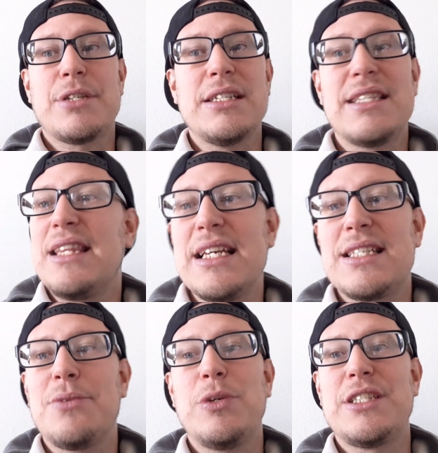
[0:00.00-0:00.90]
Because
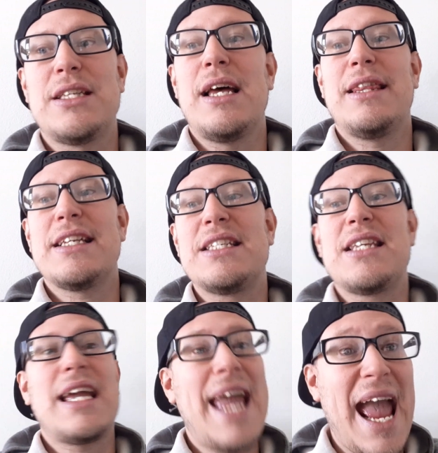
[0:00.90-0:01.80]
this is
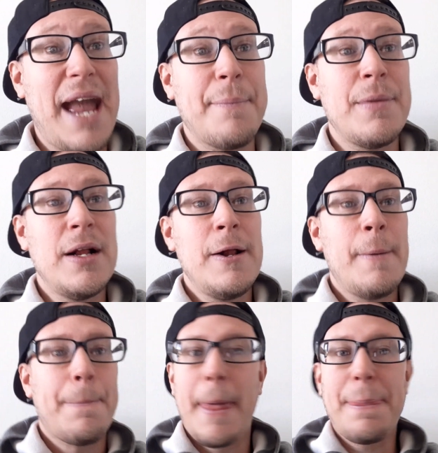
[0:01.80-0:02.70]
a game
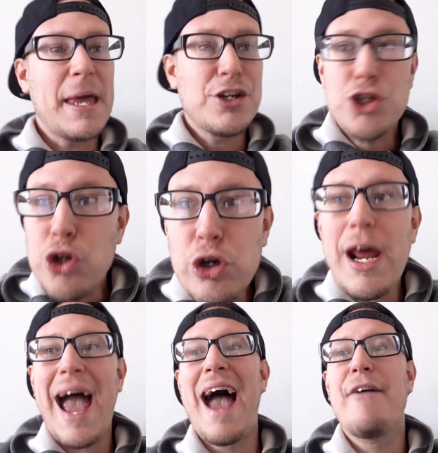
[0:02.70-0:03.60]
that they
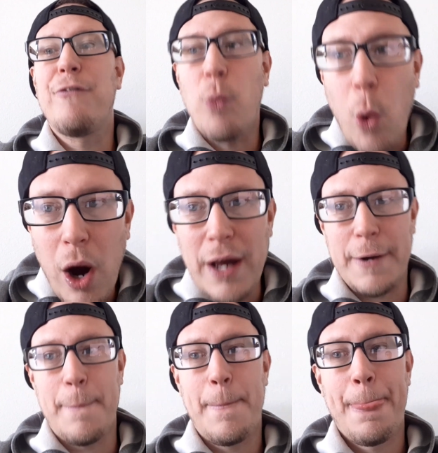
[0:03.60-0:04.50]
should have won.